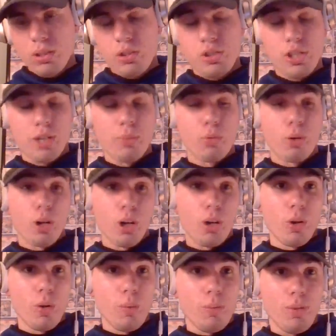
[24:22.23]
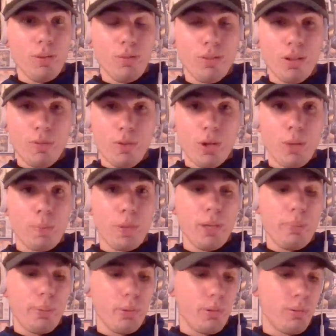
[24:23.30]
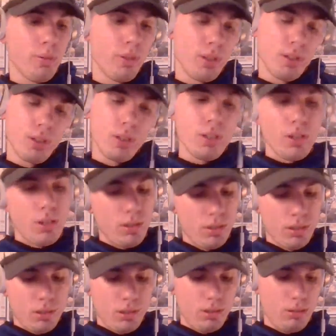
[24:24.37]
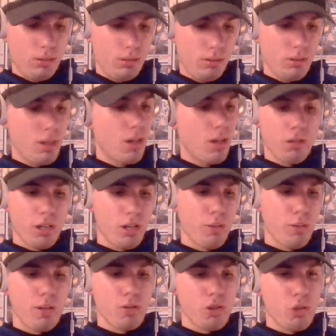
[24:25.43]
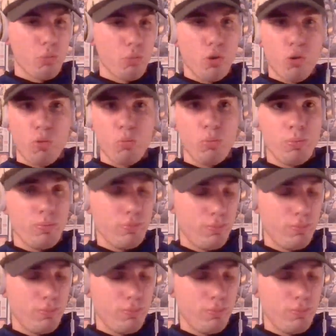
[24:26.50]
Jim Rome, of all people. I don't care about Jim Rome.